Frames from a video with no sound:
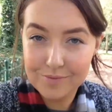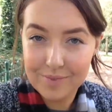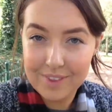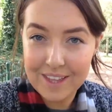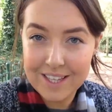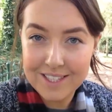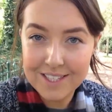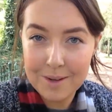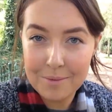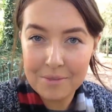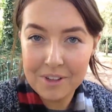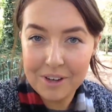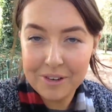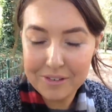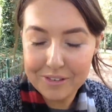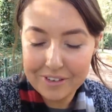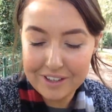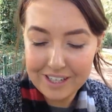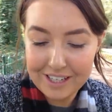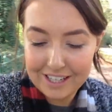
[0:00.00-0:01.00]
There's something
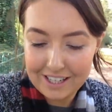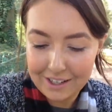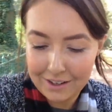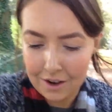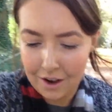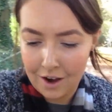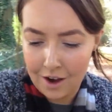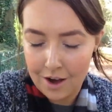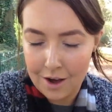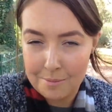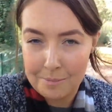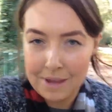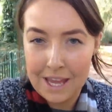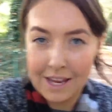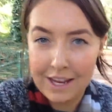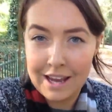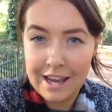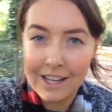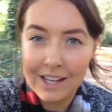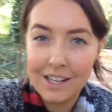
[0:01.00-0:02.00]
really
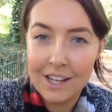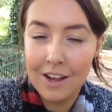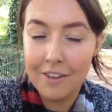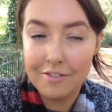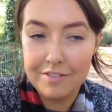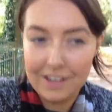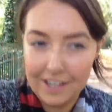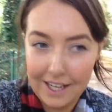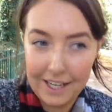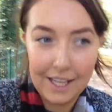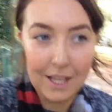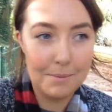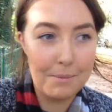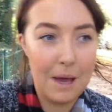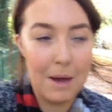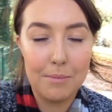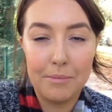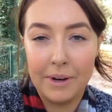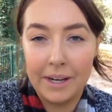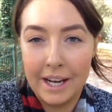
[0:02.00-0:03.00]
calming and lovely
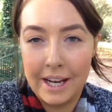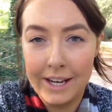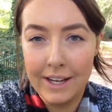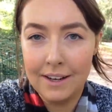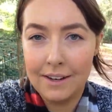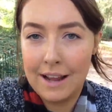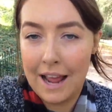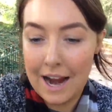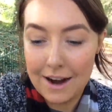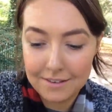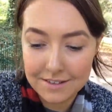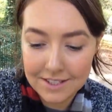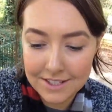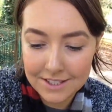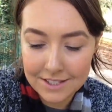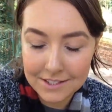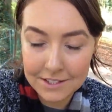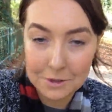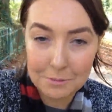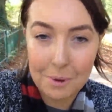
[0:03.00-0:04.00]
about bringing
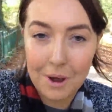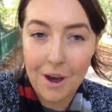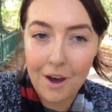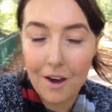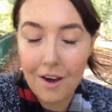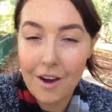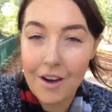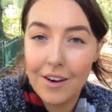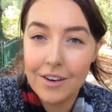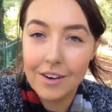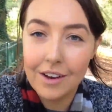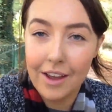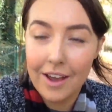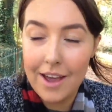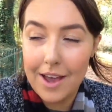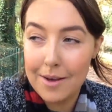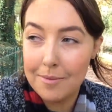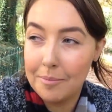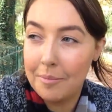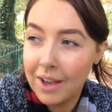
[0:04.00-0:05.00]
Harrison to the park.
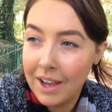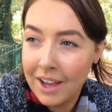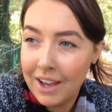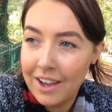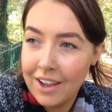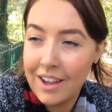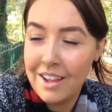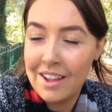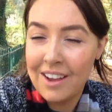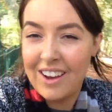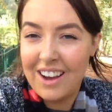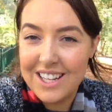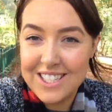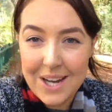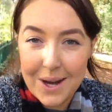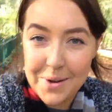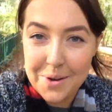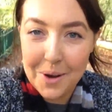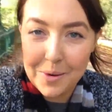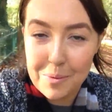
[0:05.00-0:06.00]
I
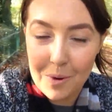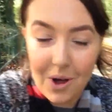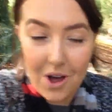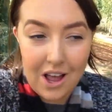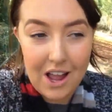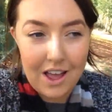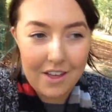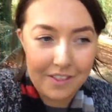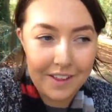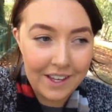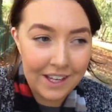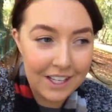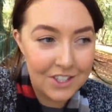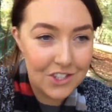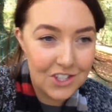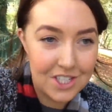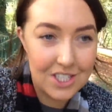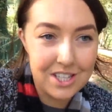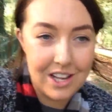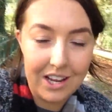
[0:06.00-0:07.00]
don't know why, I think
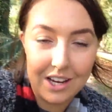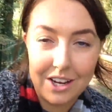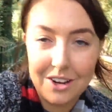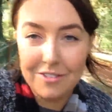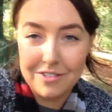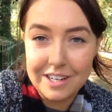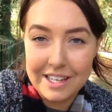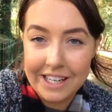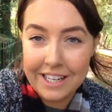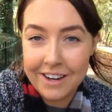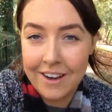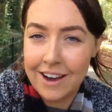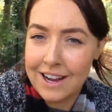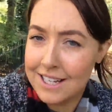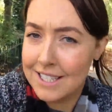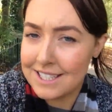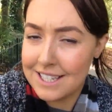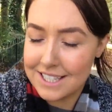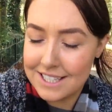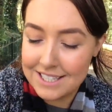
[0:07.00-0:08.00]
it's just like a really
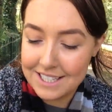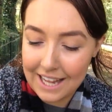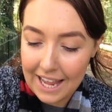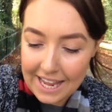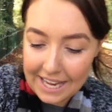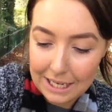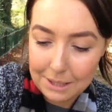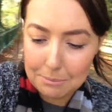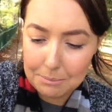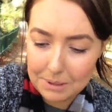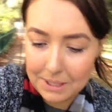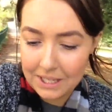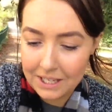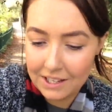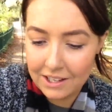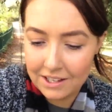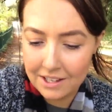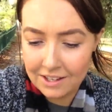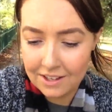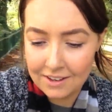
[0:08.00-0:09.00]
nice escape.
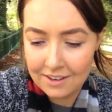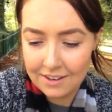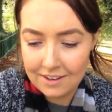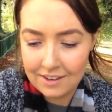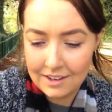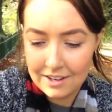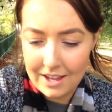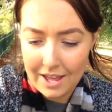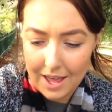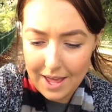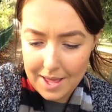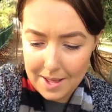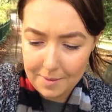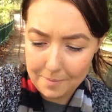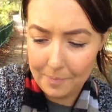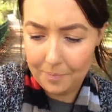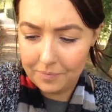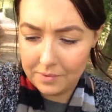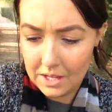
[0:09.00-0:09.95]
I